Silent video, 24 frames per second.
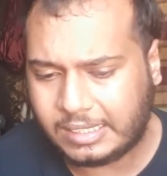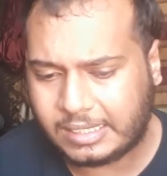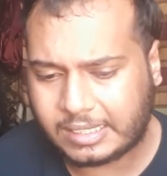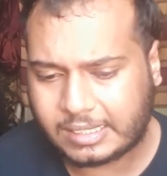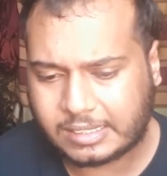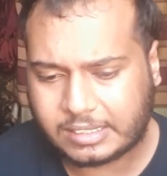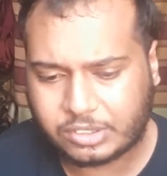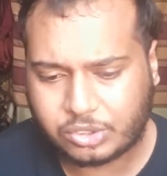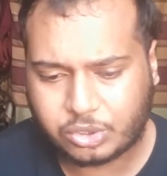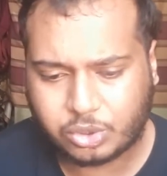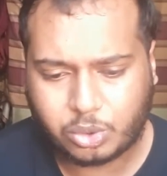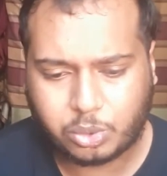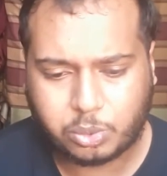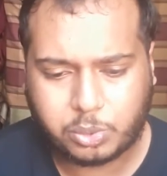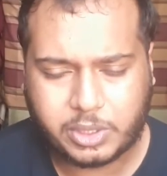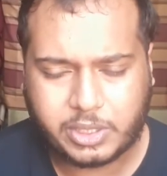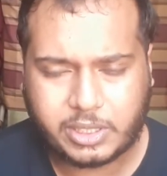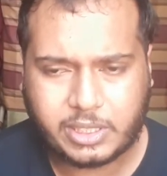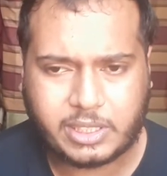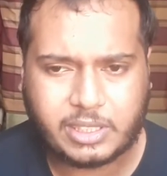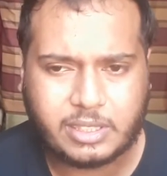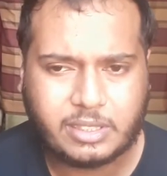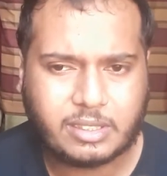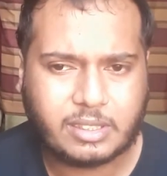So we
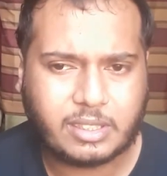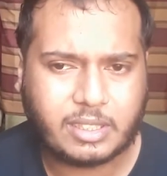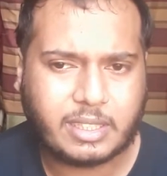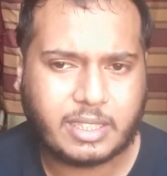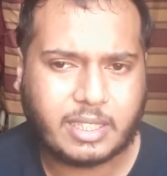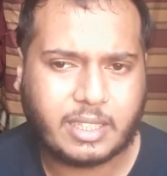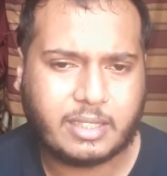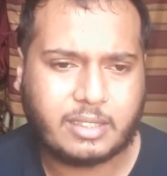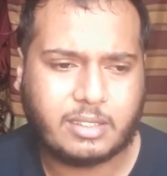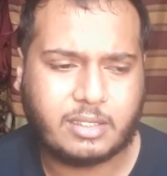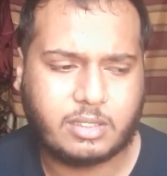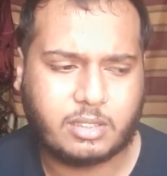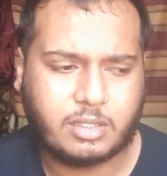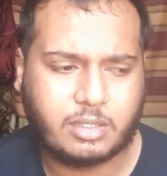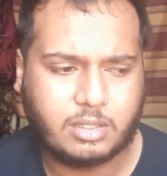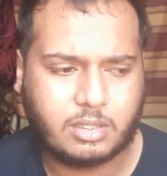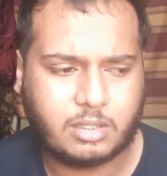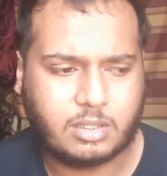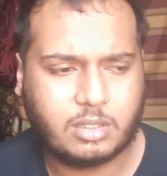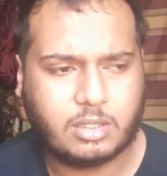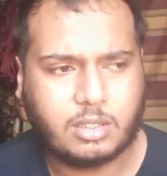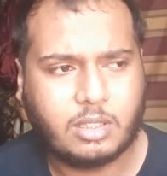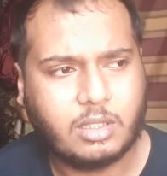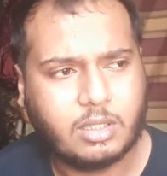need to get
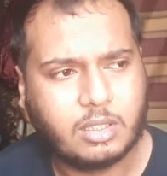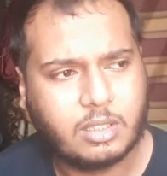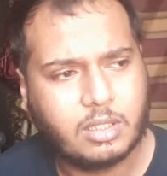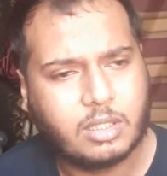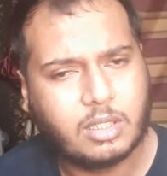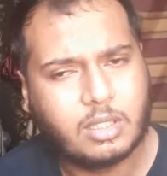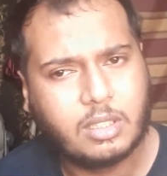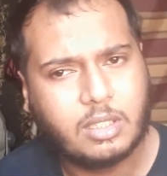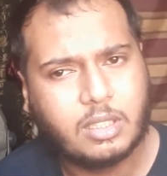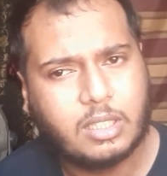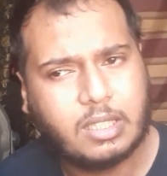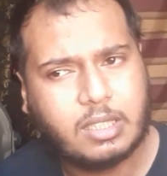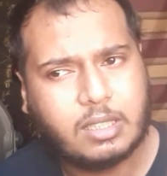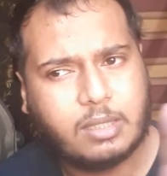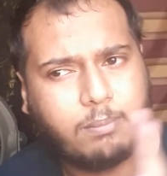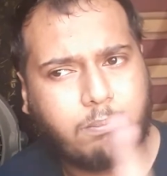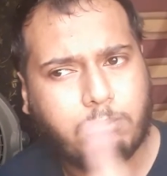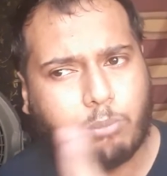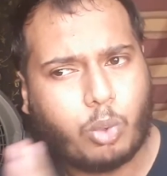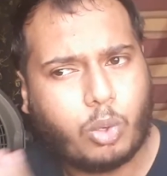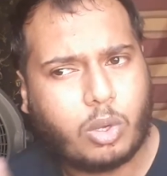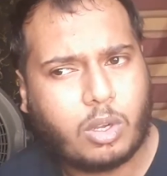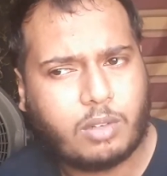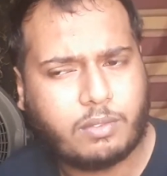
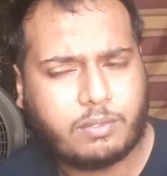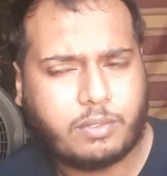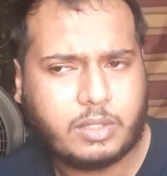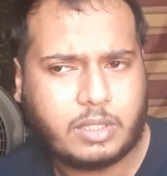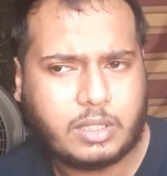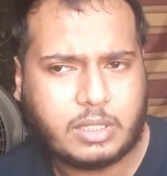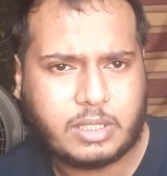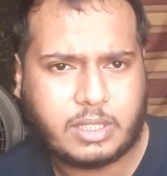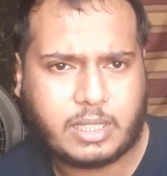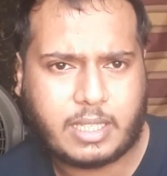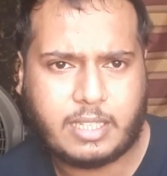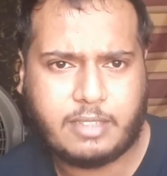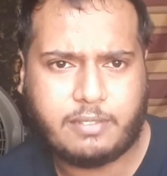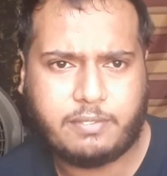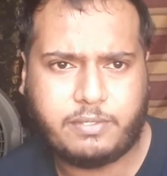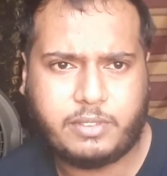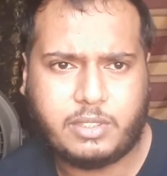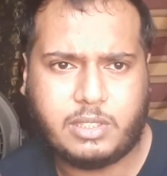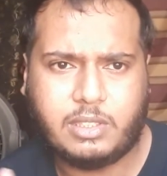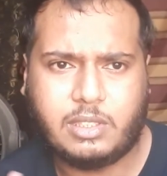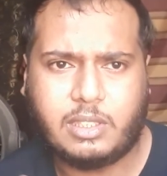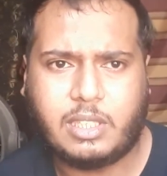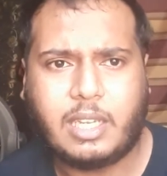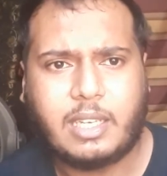more of her, I
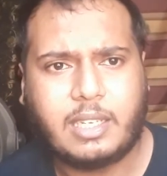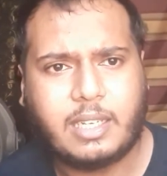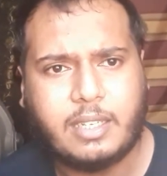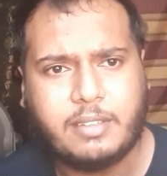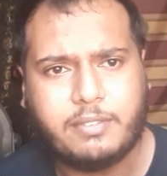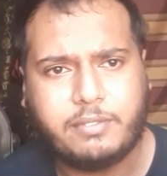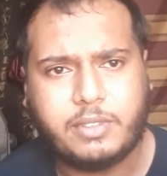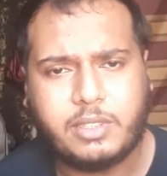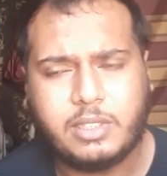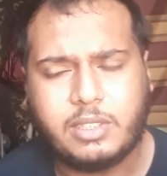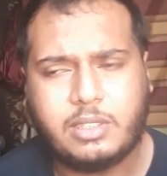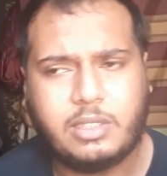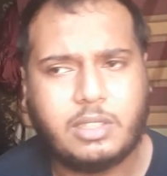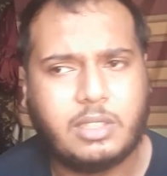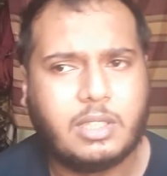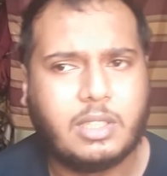feel, and I feel